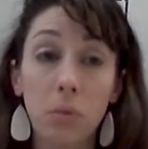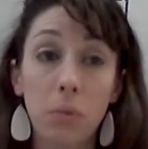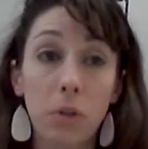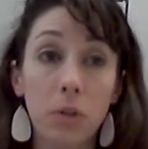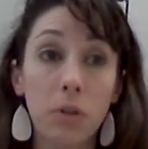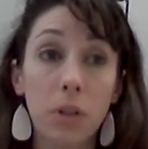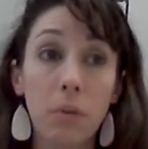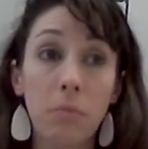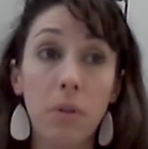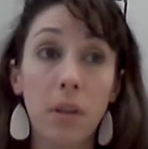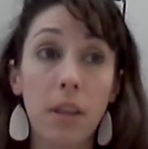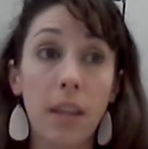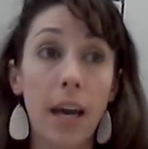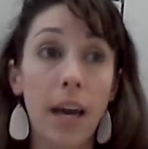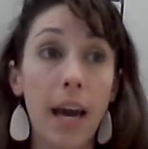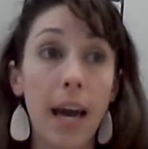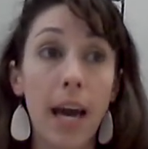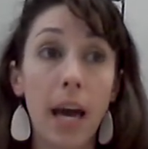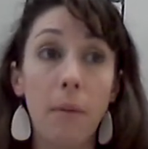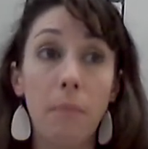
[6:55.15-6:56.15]
were something
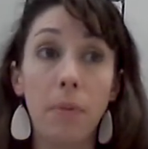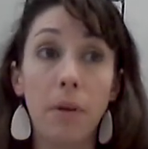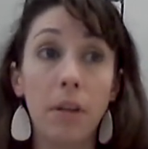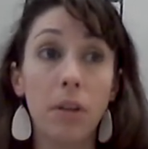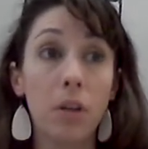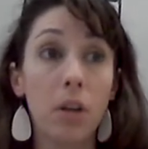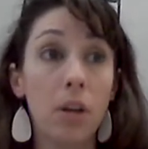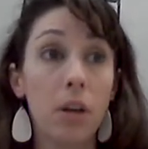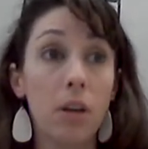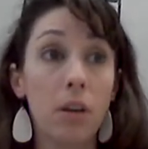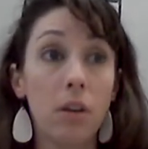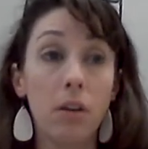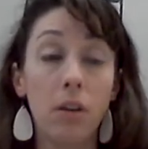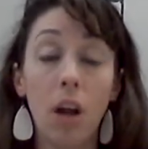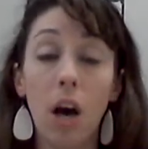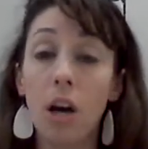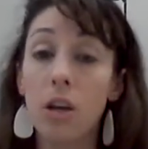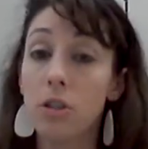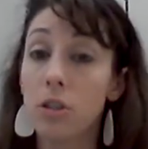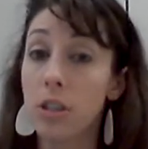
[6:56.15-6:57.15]
that happened
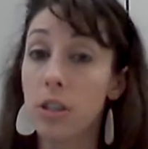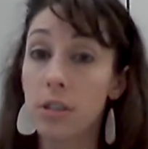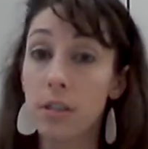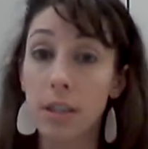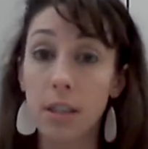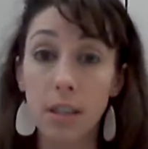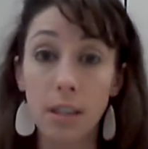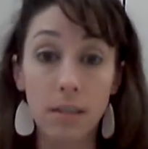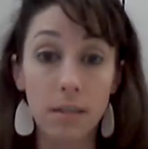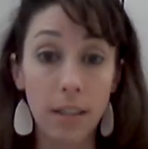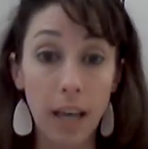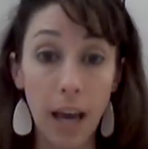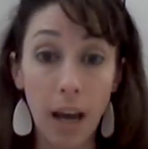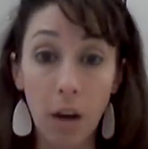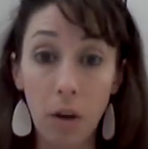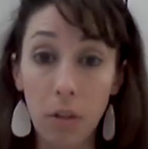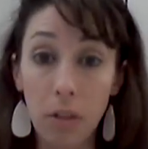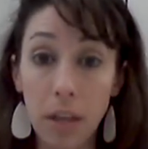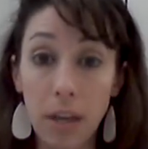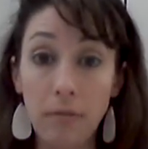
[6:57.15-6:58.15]
not just in the South,